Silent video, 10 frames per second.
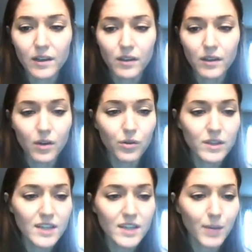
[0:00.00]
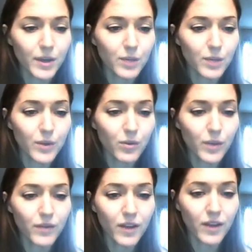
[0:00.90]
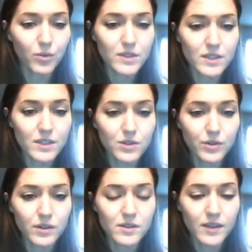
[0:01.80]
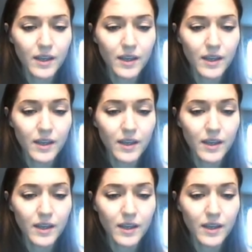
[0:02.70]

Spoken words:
The only time I could be with my father was indoors.